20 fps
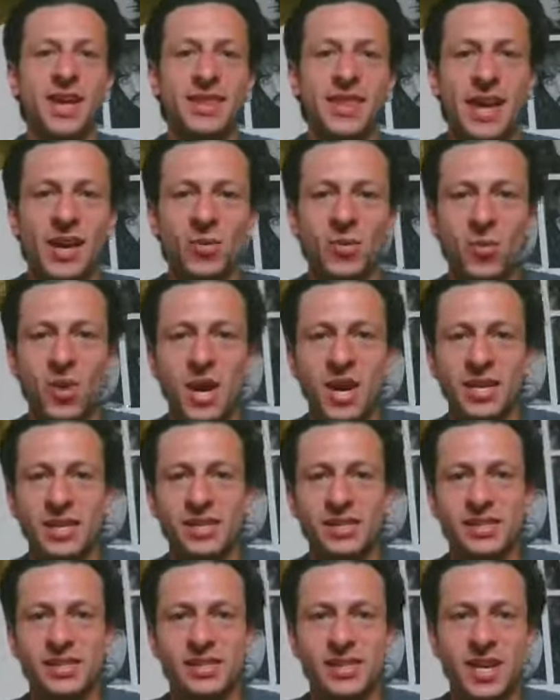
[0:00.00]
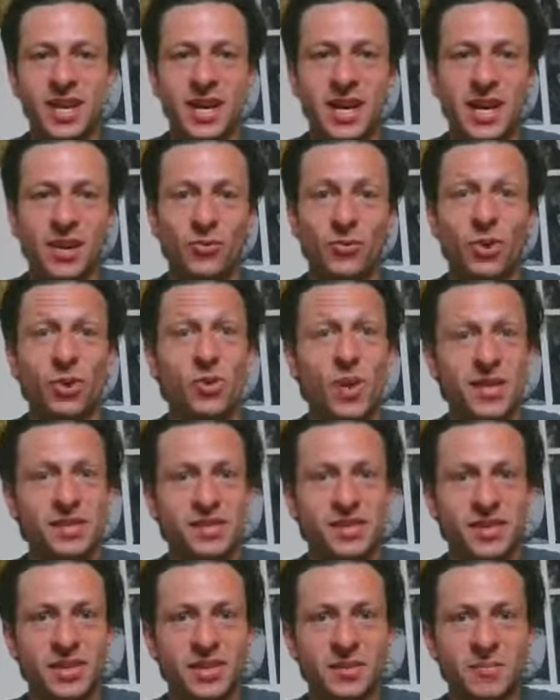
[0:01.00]
that was
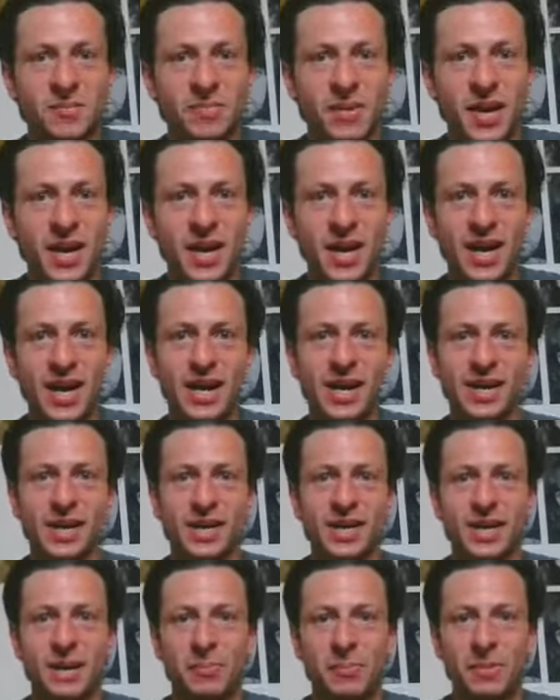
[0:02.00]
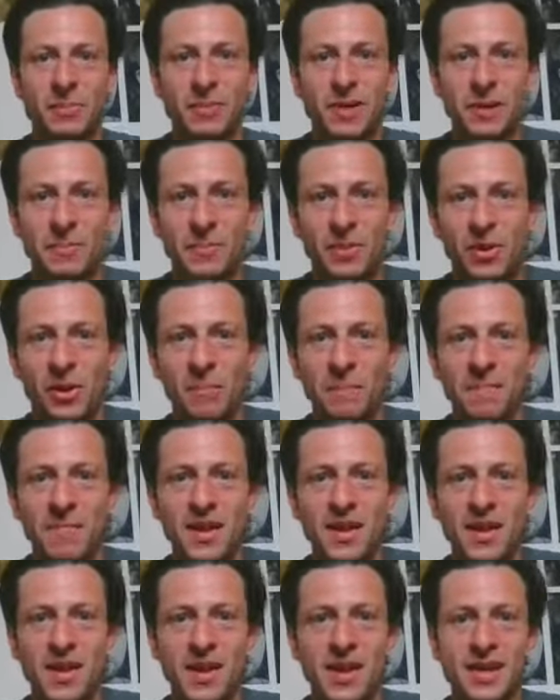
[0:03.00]
requested by a couple of people
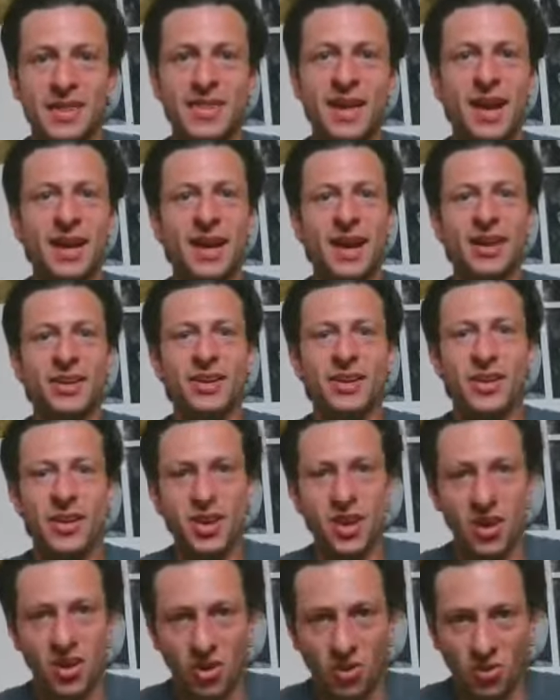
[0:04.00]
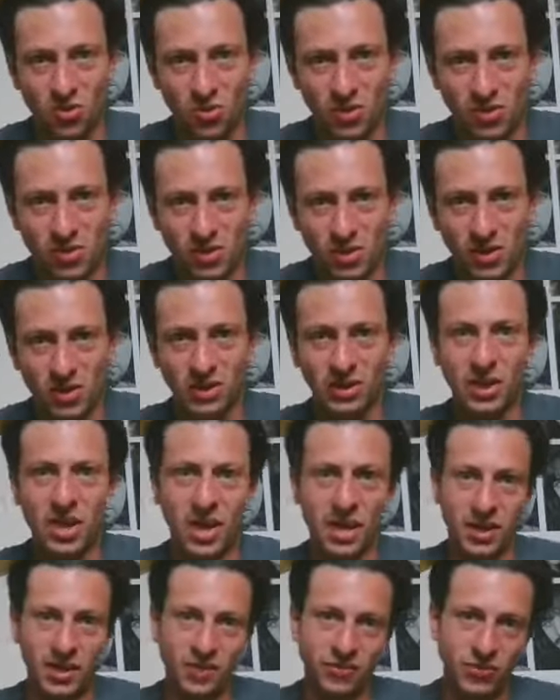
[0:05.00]
that I know a
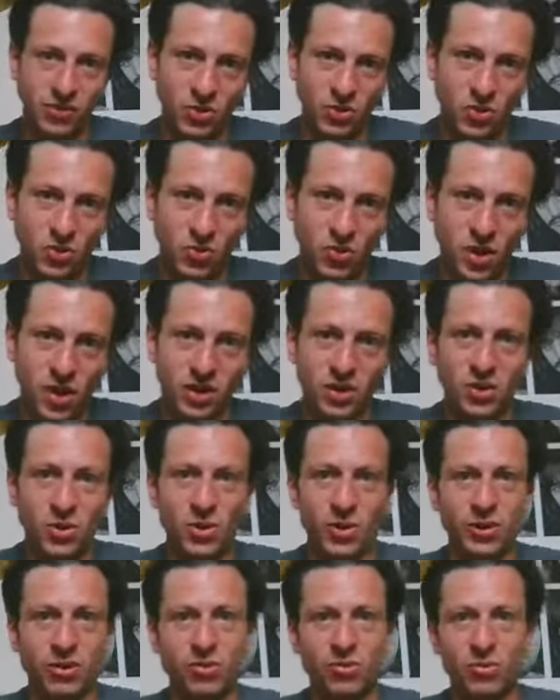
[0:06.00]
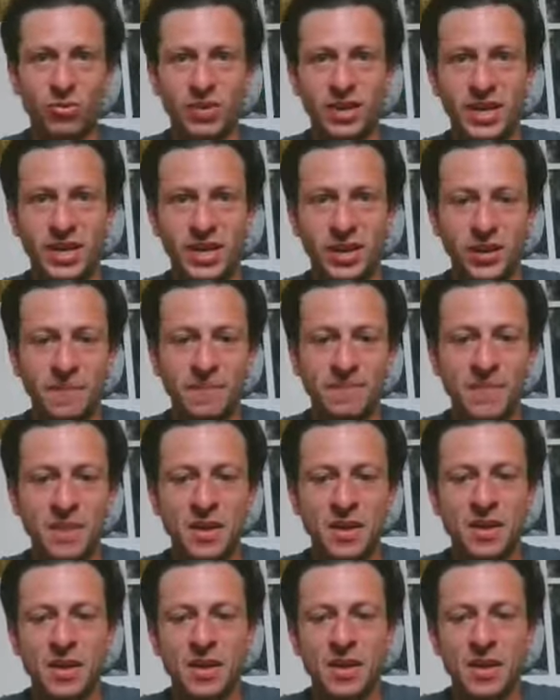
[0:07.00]
lot of you are going through here.
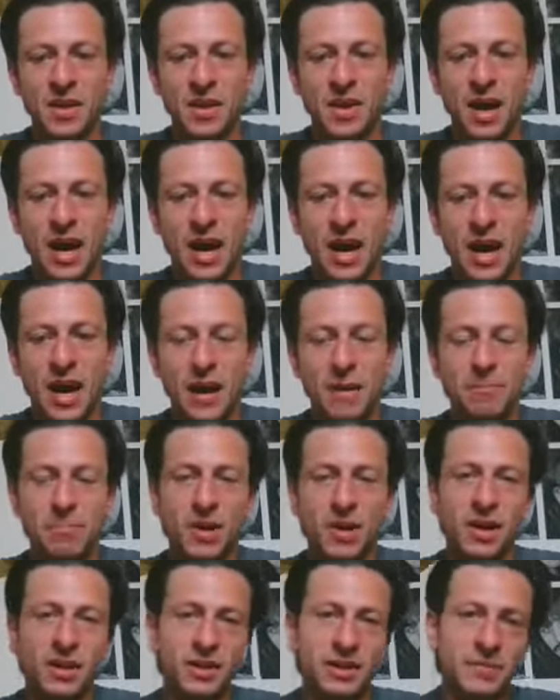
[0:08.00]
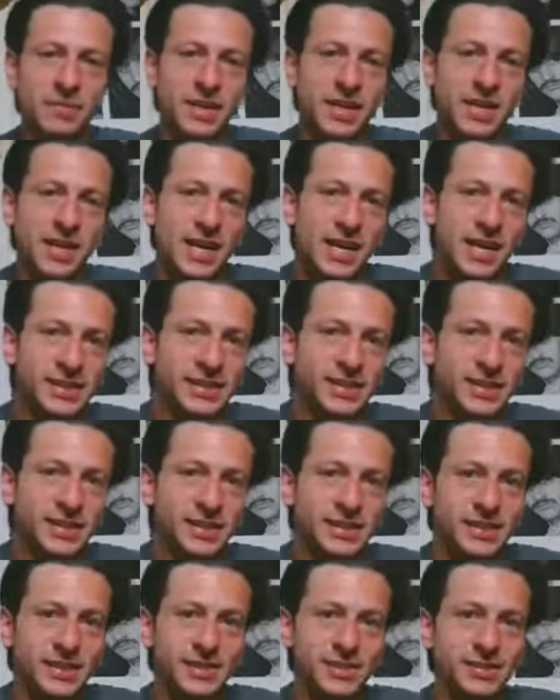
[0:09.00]
Partly
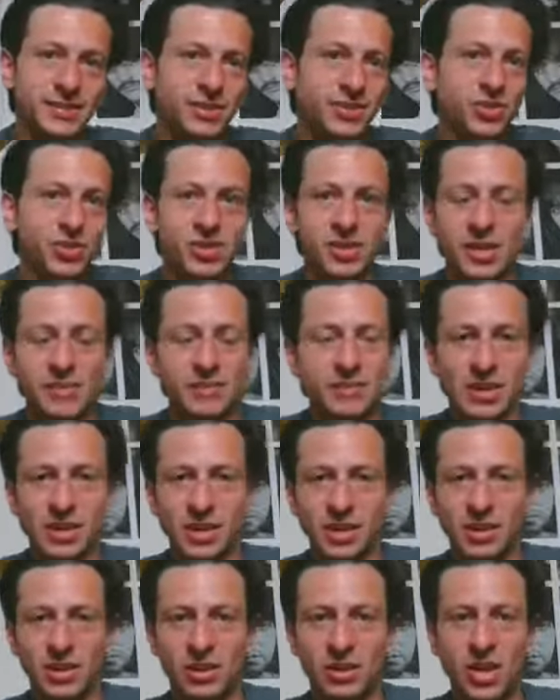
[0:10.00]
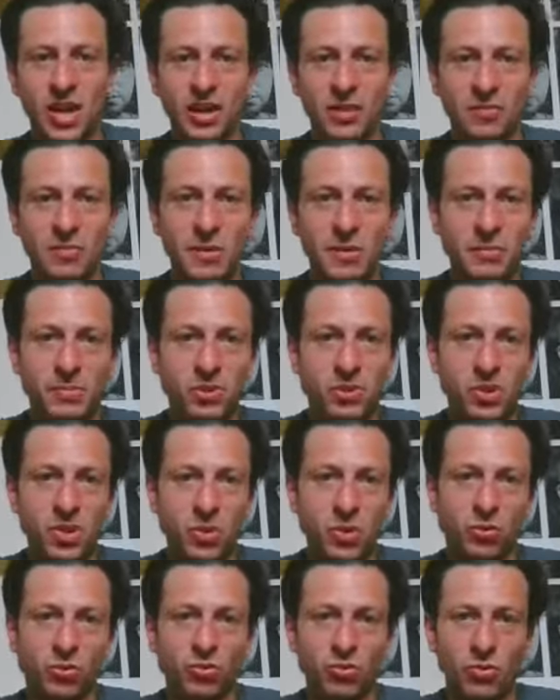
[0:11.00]
because it's just something that a lot of people
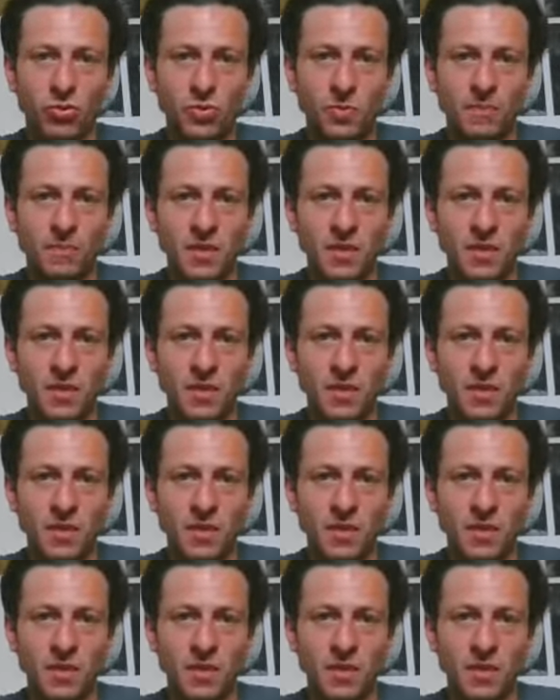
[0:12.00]
go through,